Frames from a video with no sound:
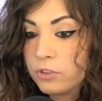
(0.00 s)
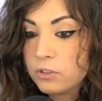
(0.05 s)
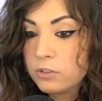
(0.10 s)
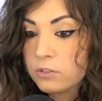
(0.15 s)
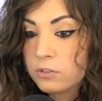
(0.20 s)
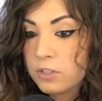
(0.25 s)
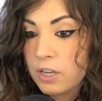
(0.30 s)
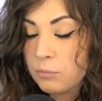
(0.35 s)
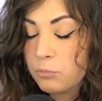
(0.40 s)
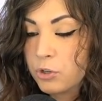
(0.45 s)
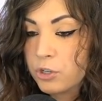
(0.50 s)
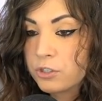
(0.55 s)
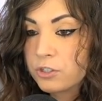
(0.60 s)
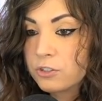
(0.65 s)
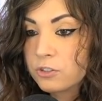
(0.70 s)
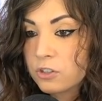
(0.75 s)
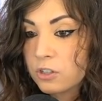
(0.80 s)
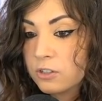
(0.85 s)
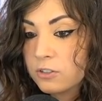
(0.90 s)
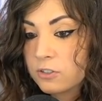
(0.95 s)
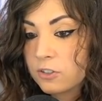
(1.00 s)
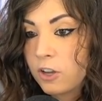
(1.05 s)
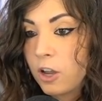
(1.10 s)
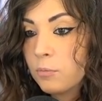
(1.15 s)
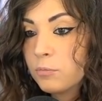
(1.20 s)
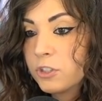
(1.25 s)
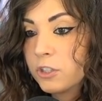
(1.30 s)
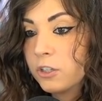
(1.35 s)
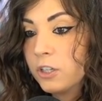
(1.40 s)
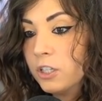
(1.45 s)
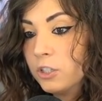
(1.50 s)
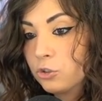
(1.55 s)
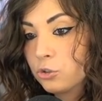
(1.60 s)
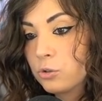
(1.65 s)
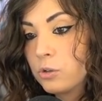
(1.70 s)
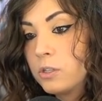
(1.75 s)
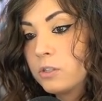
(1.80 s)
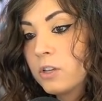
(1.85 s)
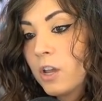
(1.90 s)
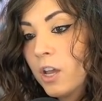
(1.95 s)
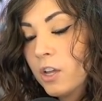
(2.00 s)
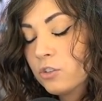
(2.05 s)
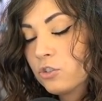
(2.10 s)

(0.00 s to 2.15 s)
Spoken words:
said person is going to succumb to their injuries.